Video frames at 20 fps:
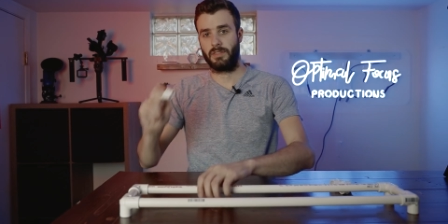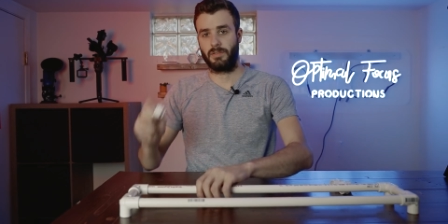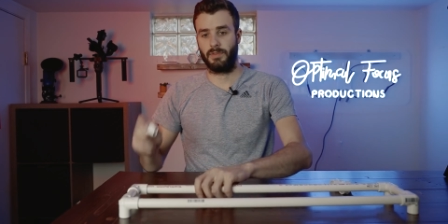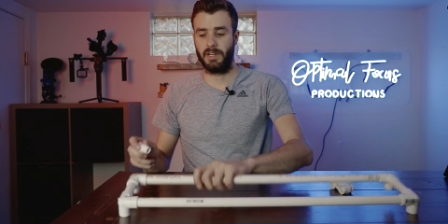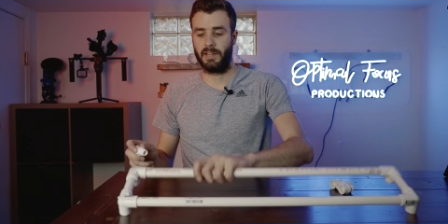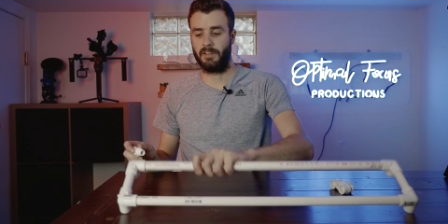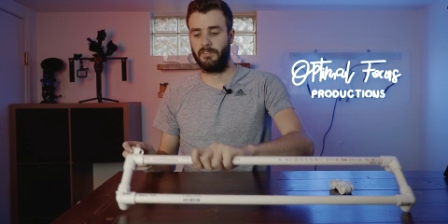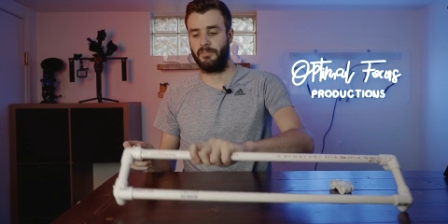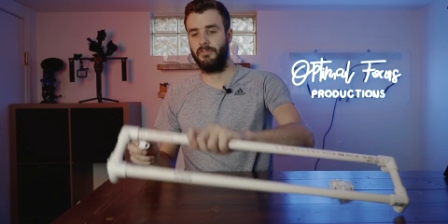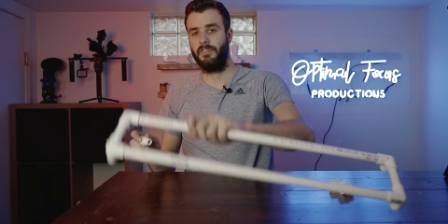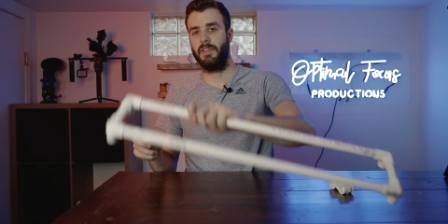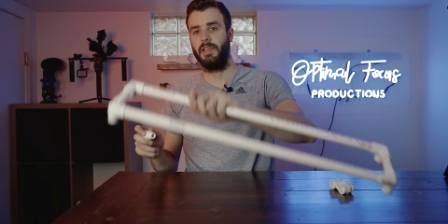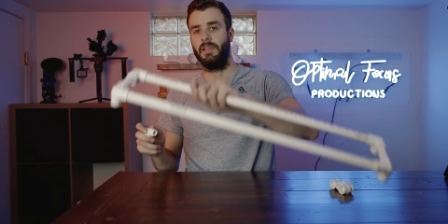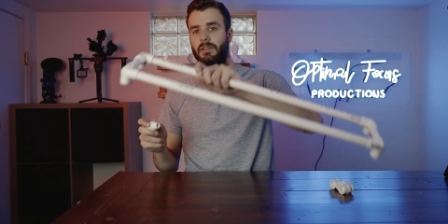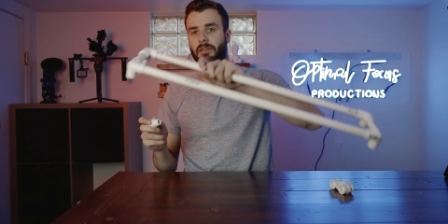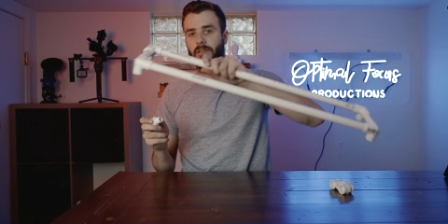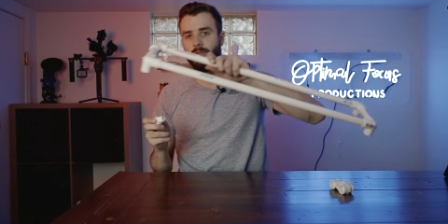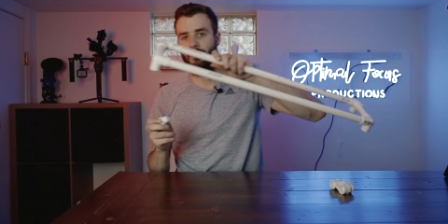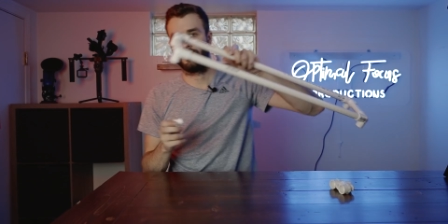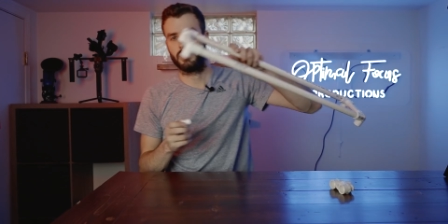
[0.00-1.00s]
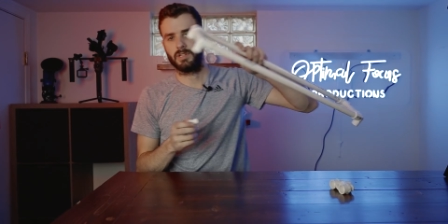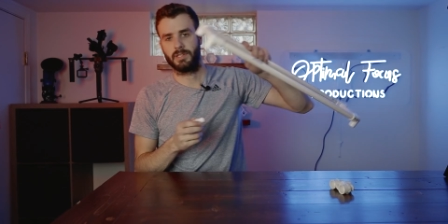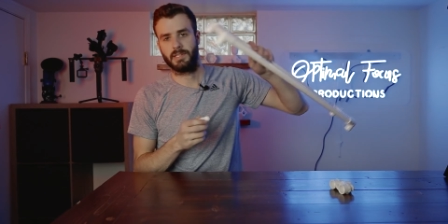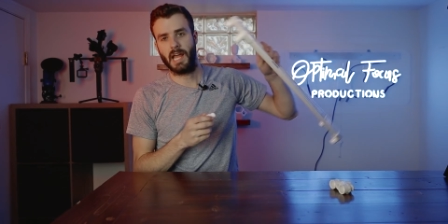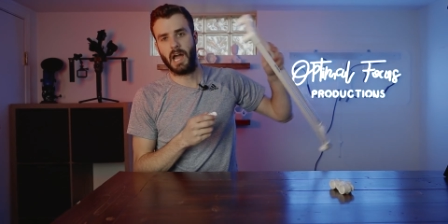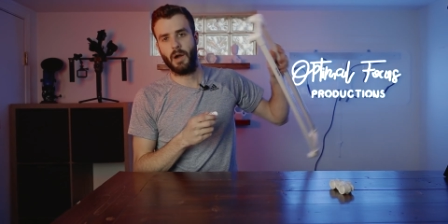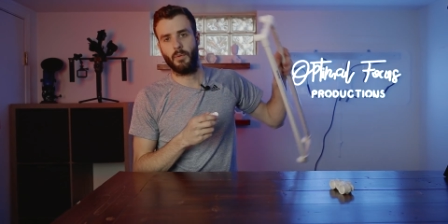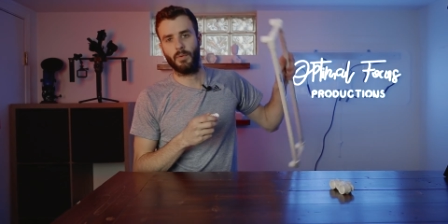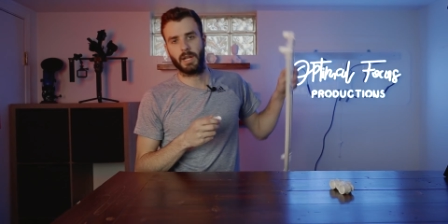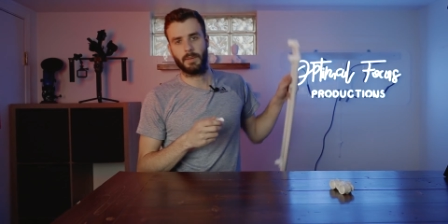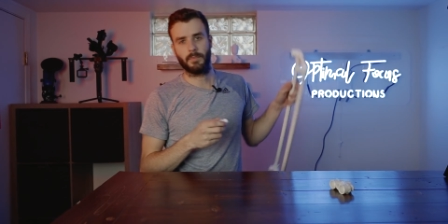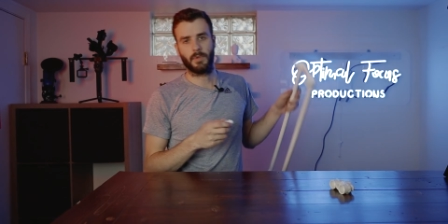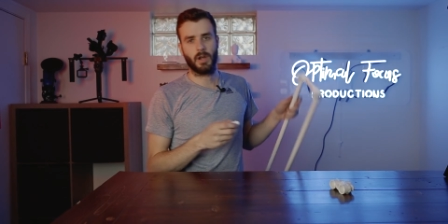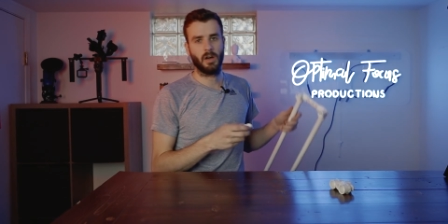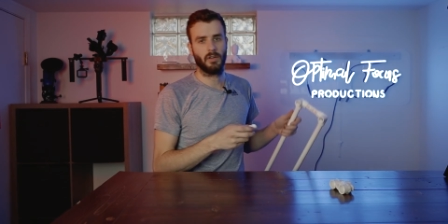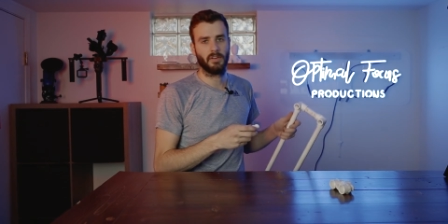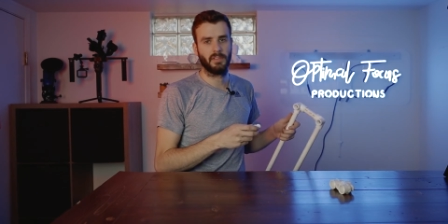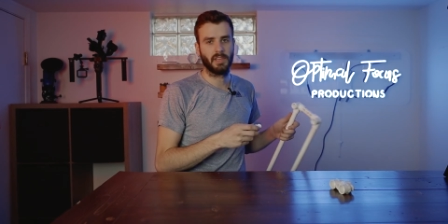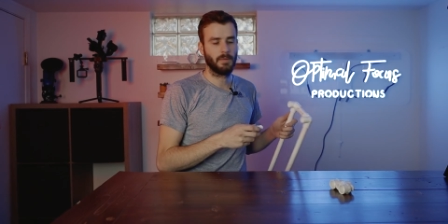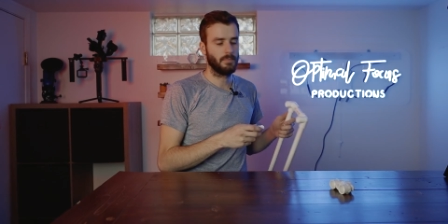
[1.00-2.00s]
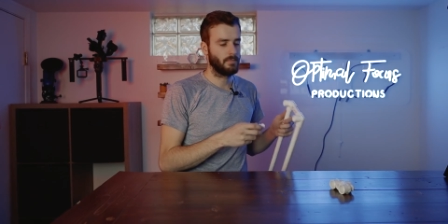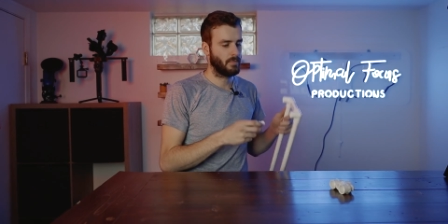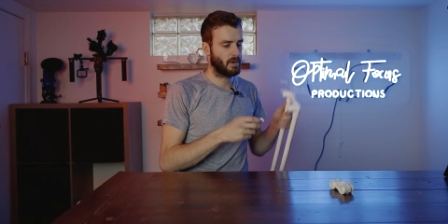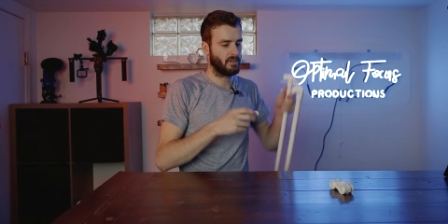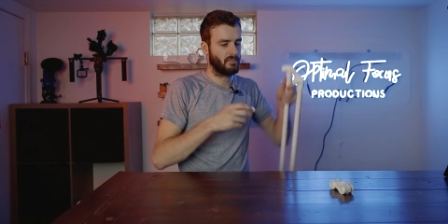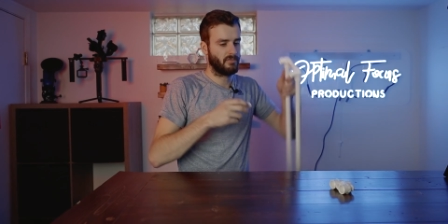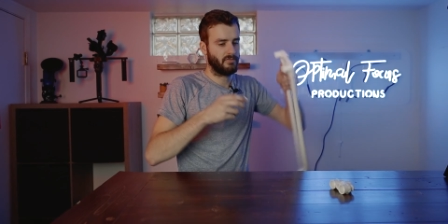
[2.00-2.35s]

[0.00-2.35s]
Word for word: the threaded feet, which is now what I'm calling them, our